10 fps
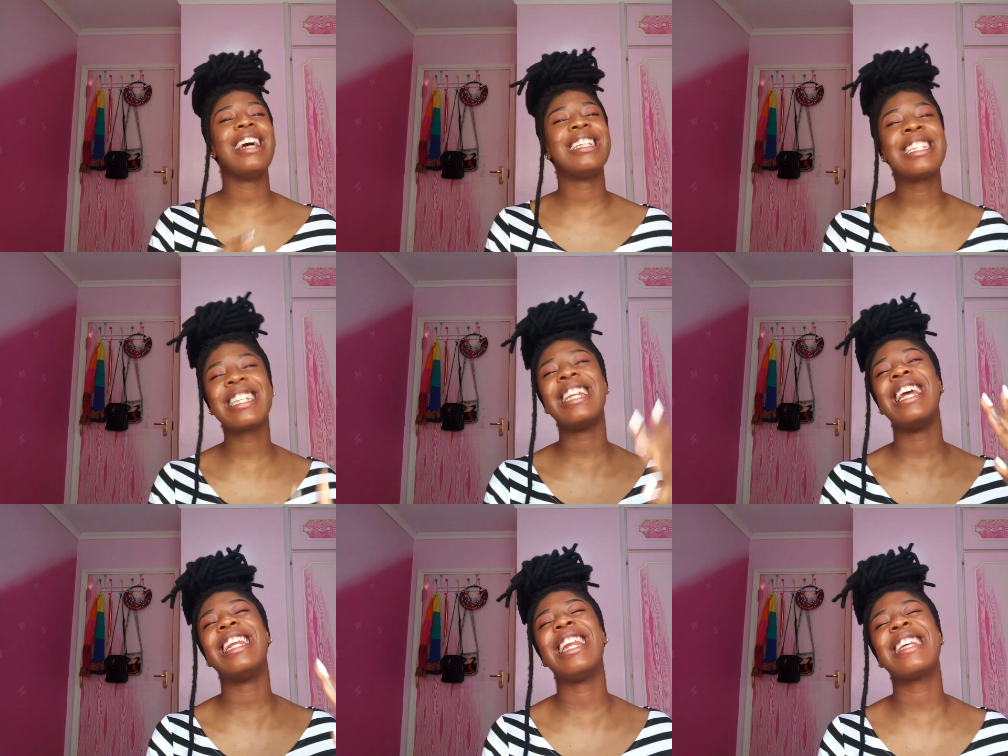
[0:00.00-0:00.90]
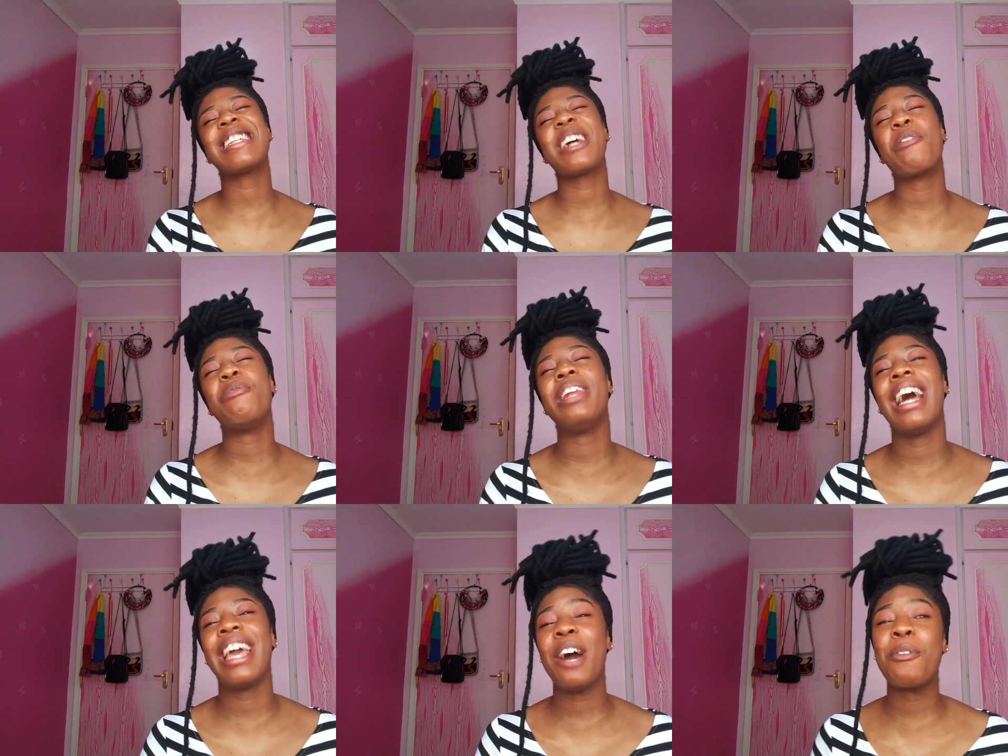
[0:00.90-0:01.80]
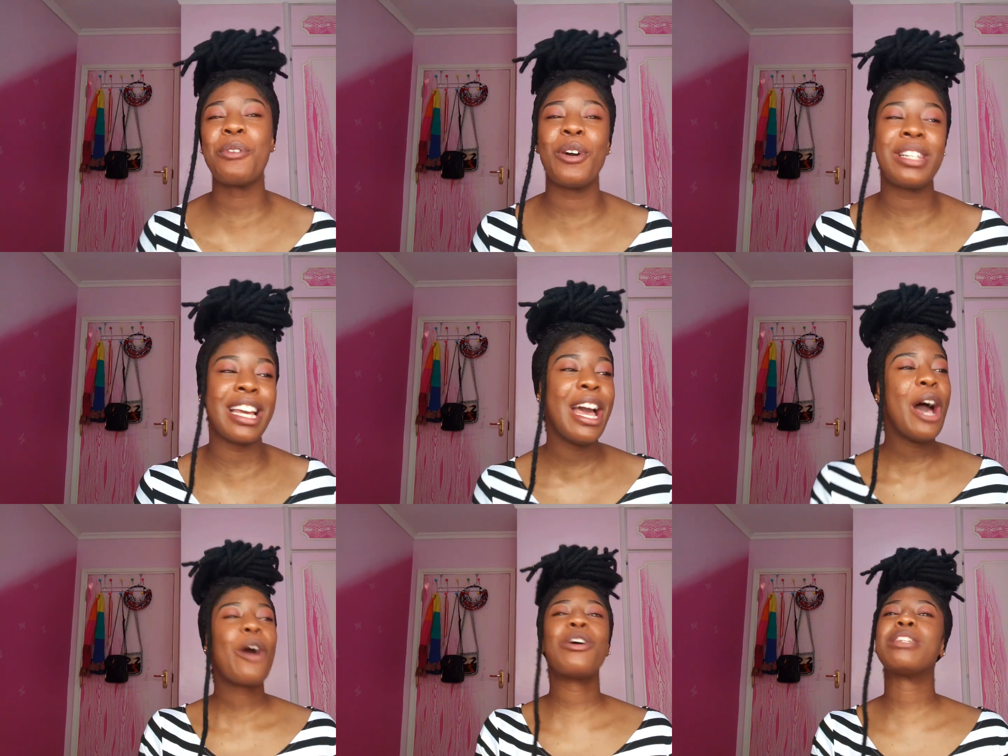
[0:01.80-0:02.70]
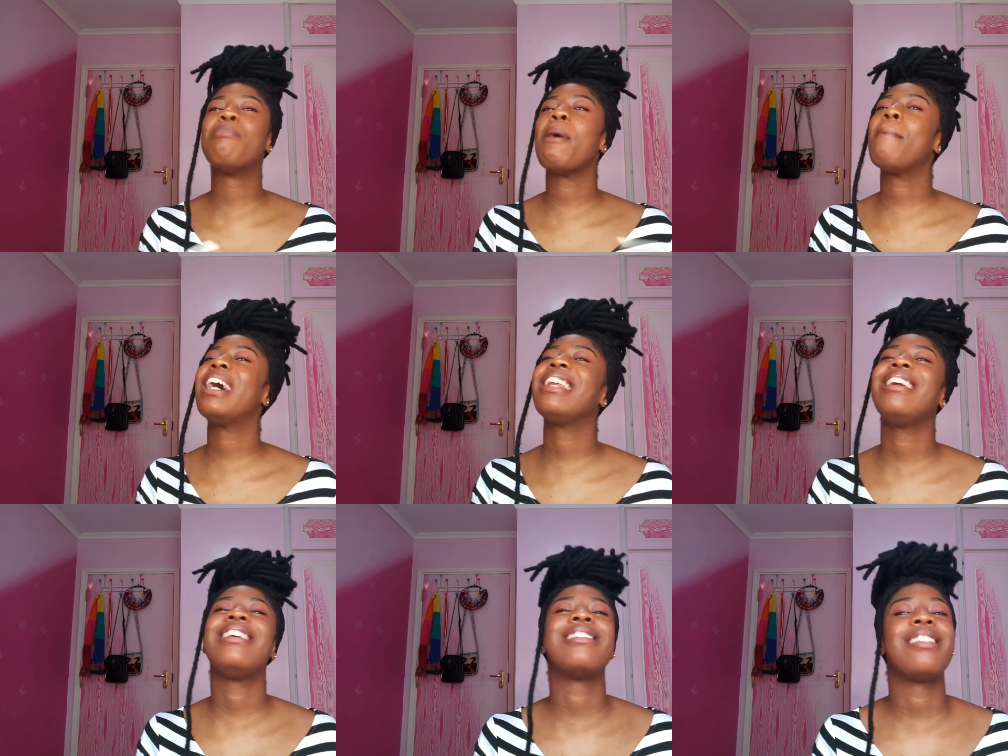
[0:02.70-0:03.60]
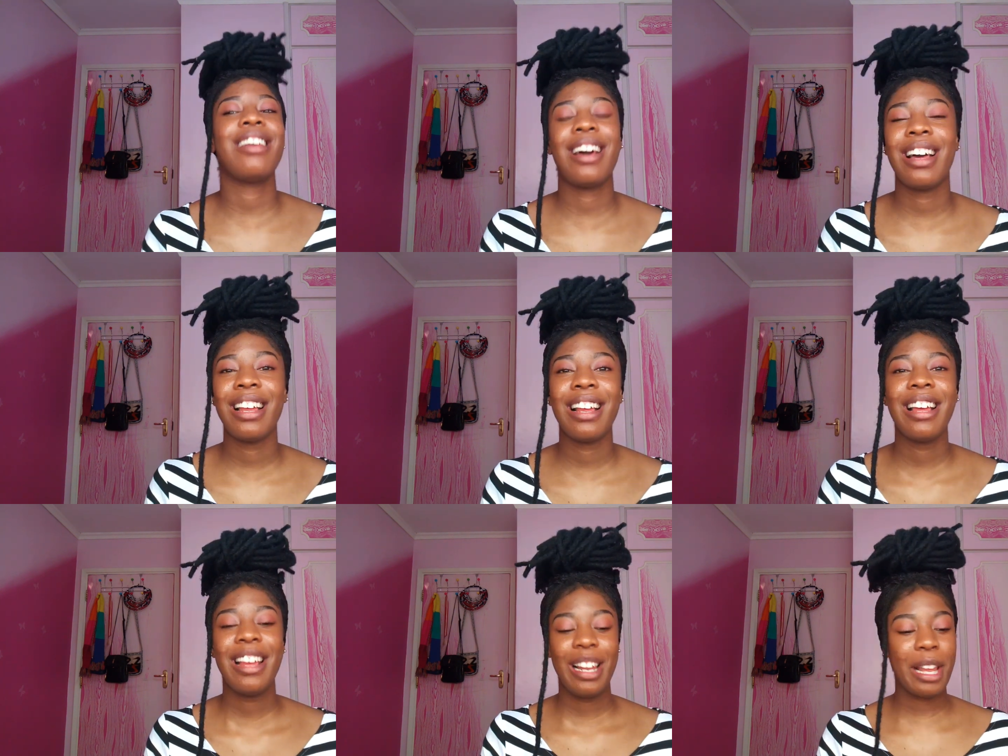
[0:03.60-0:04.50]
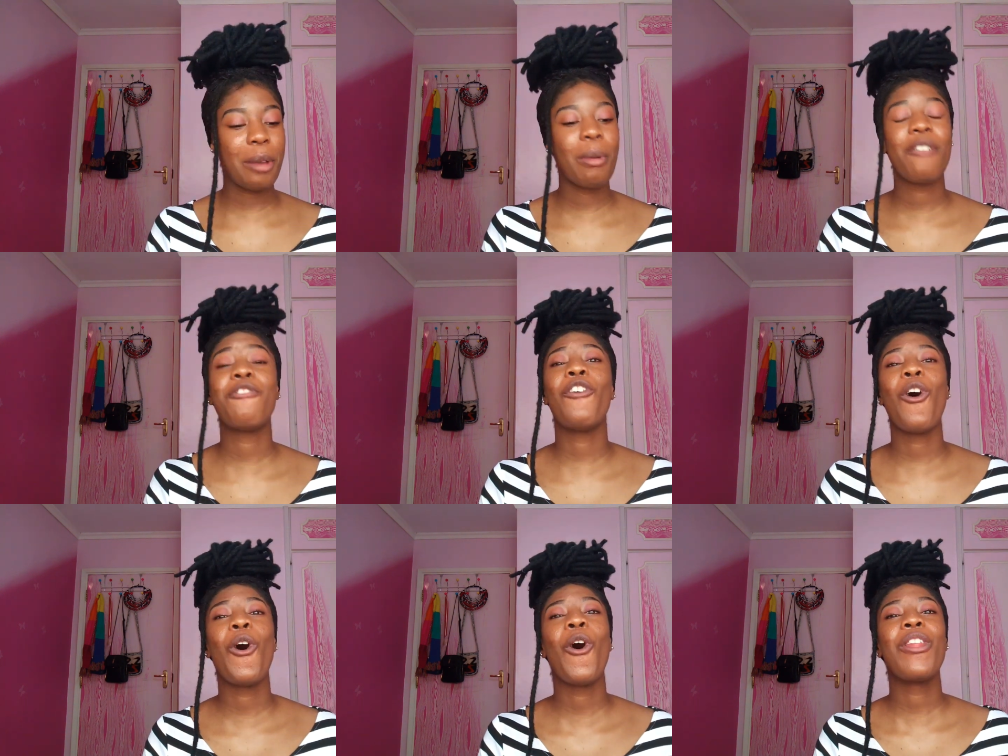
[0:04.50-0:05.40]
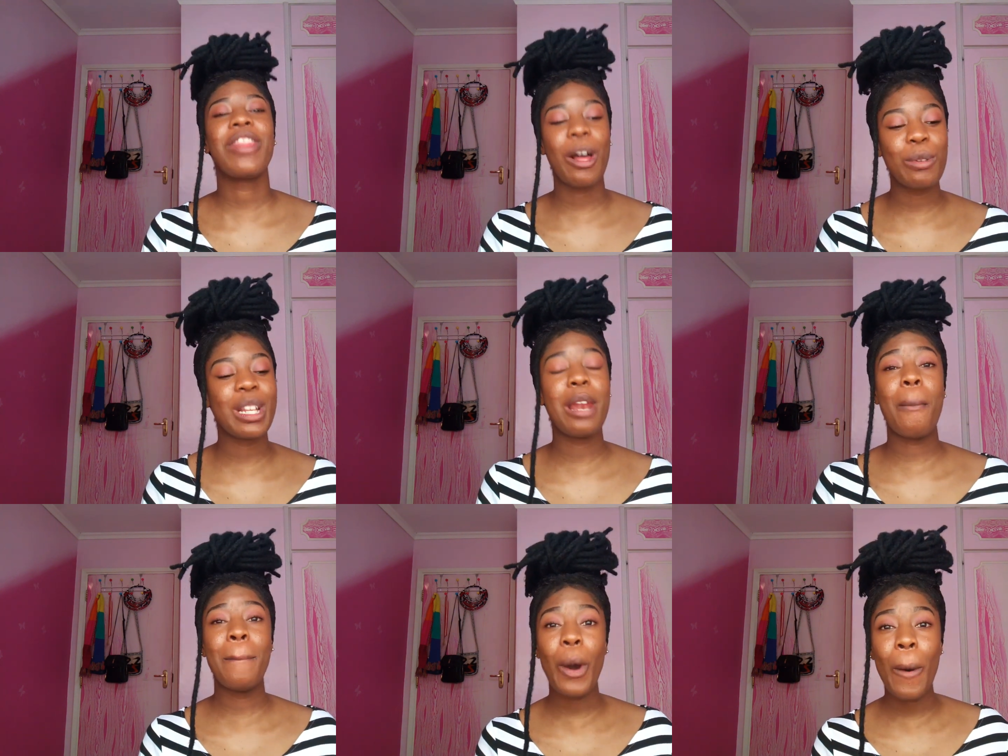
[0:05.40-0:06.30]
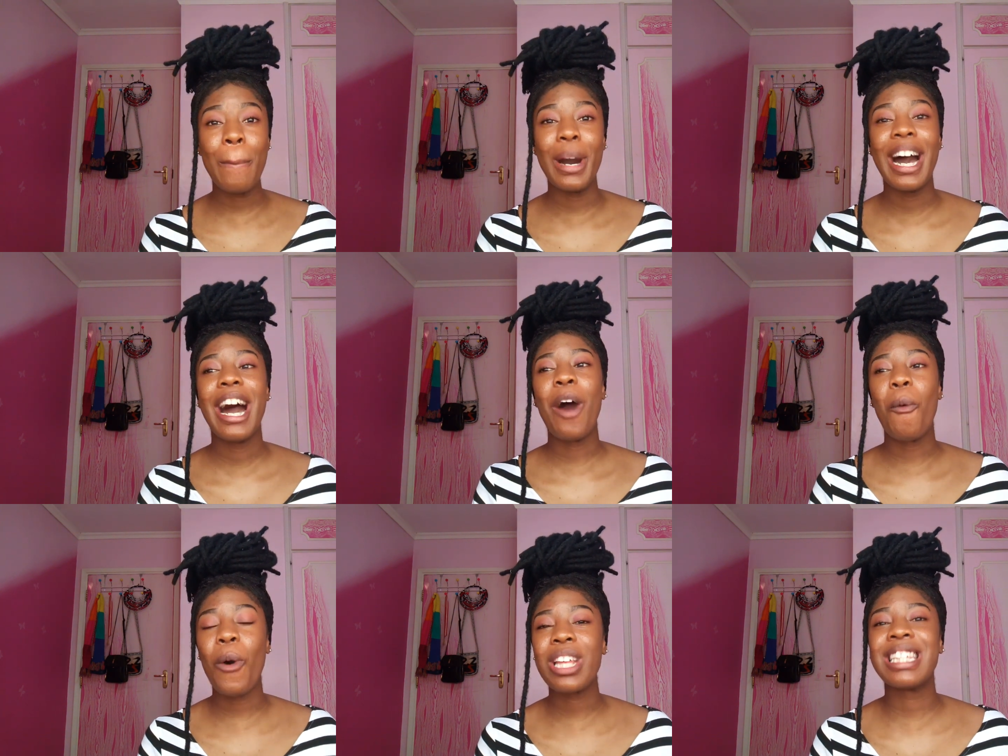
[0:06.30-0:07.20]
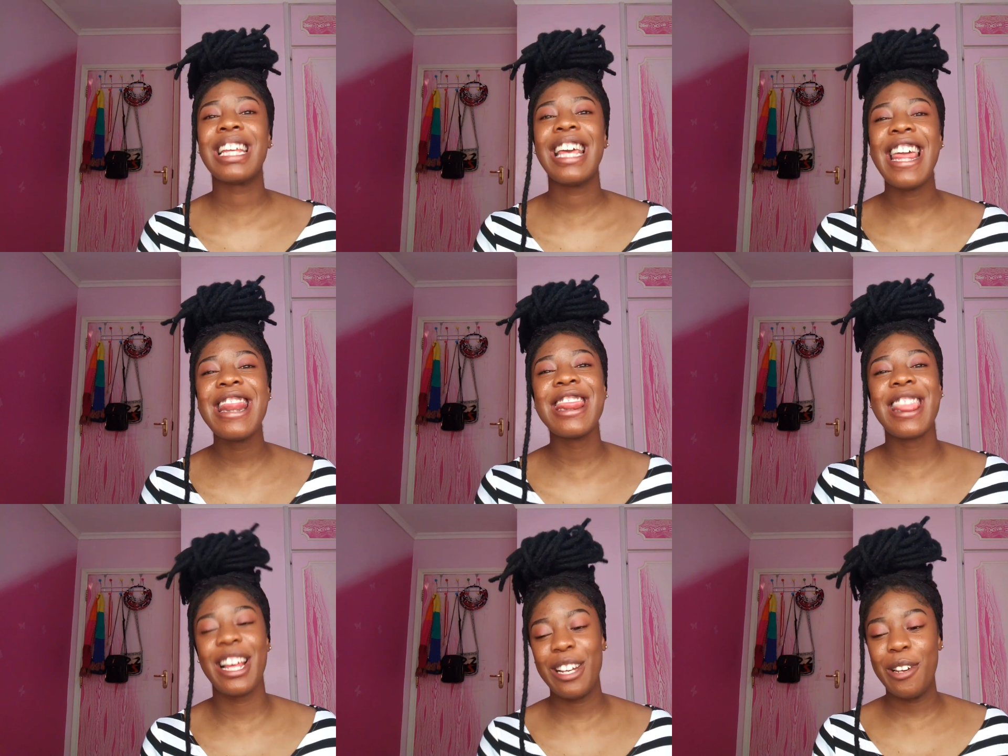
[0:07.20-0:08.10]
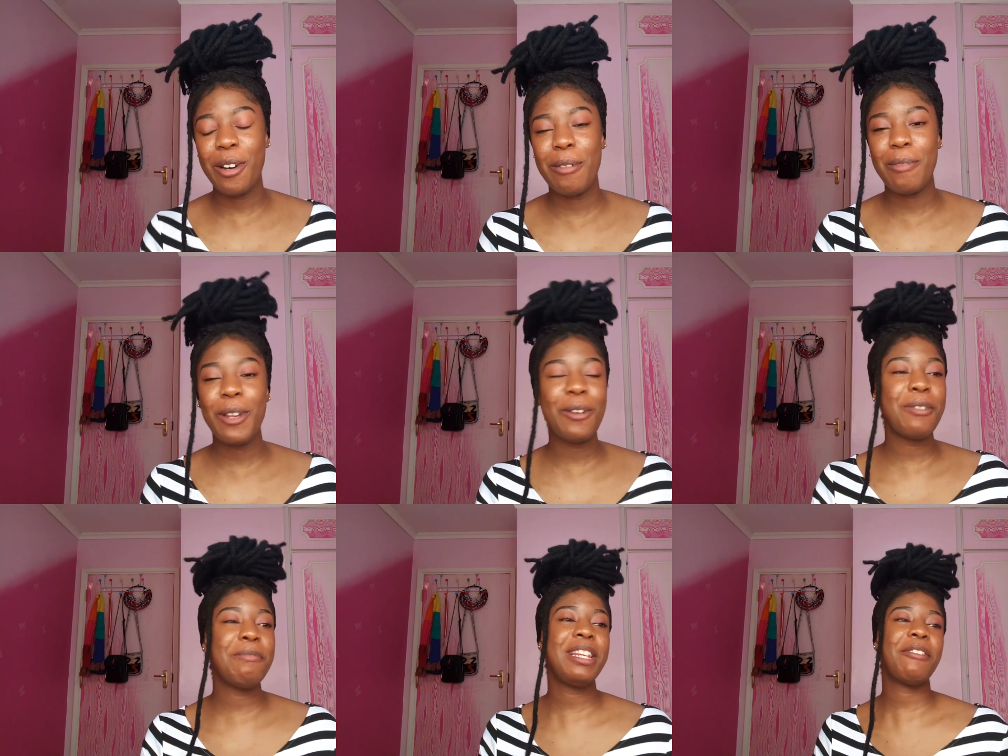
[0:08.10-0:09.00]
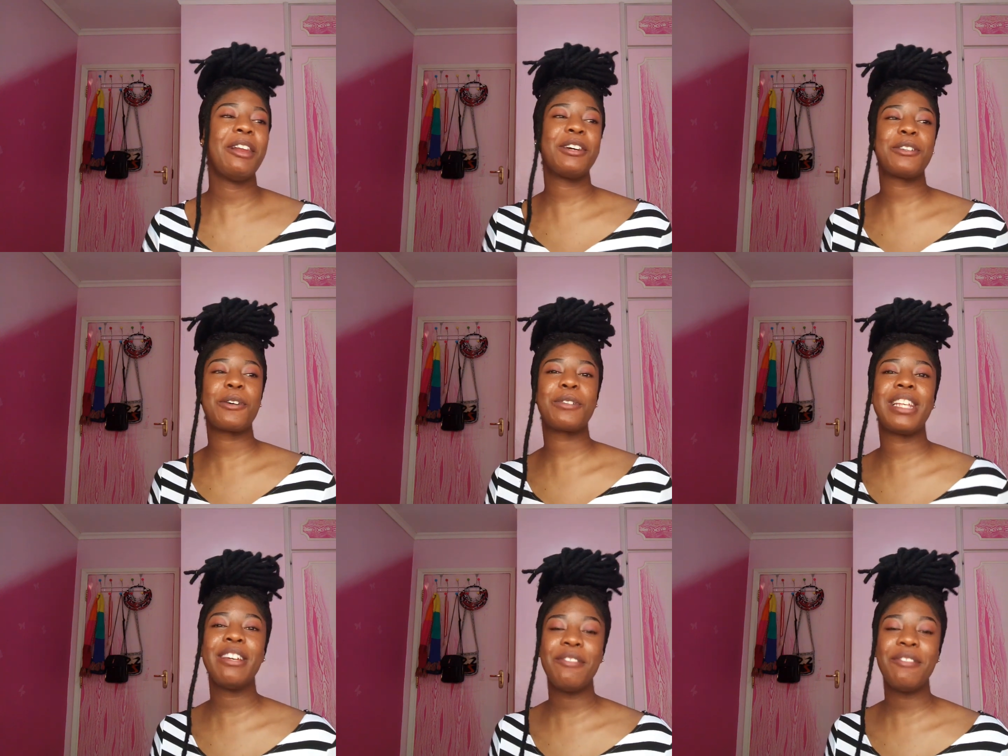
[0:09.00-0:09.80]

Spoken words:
So naendelea sasa kulia yangu yote, cause my money is there, like my 4,000 bob was in the dom. You know, mimi ni wale watu wa kusave.